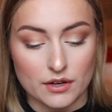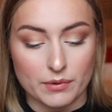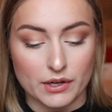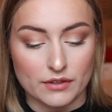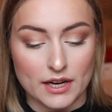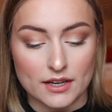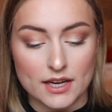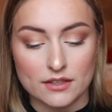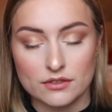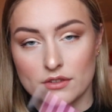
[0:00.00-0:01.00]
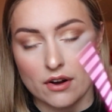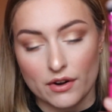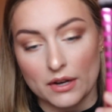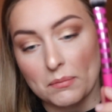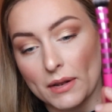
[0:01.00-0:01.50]
Real Techniques
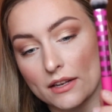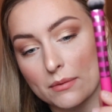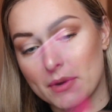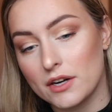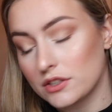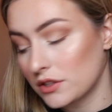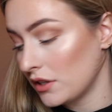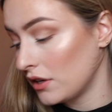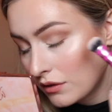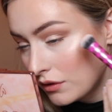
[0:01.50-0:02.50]
Target Blender brush.